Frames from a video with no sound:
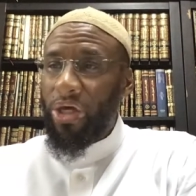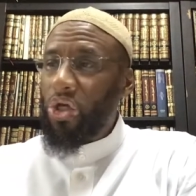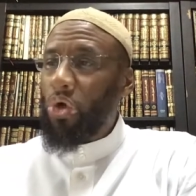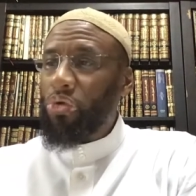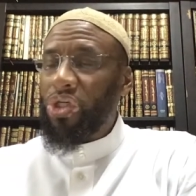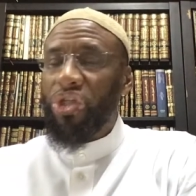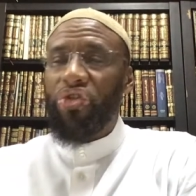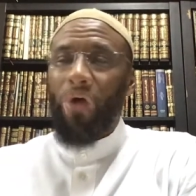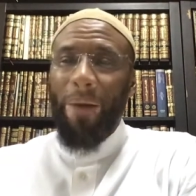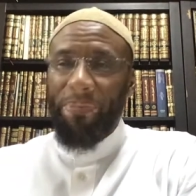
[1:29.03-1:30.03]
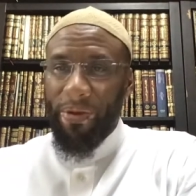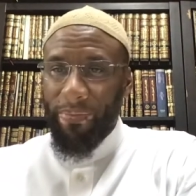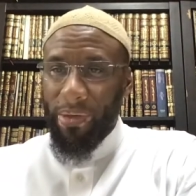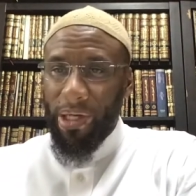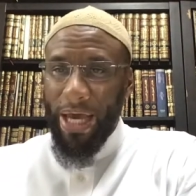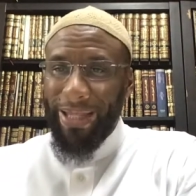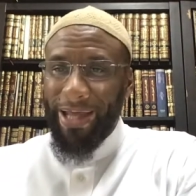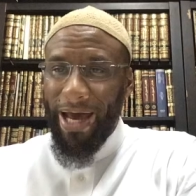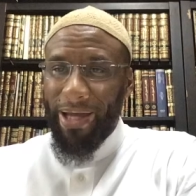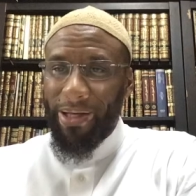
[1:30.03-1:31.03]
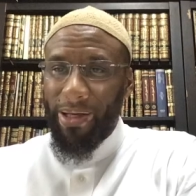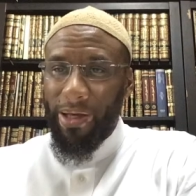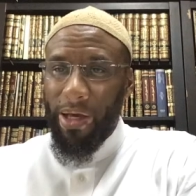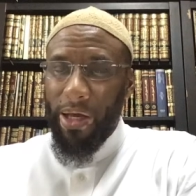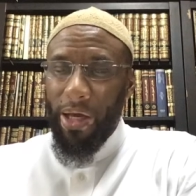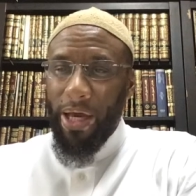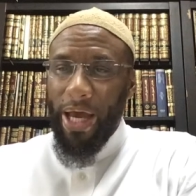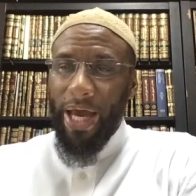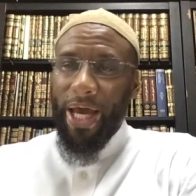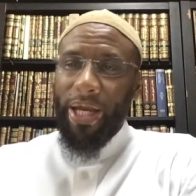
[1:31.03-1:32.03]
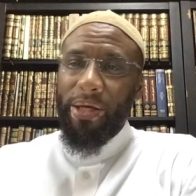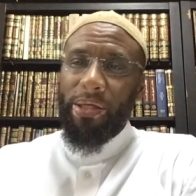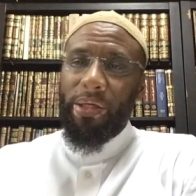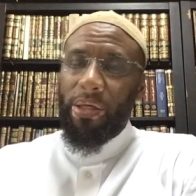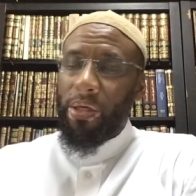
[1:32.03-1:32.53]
you don't just drop them like that. And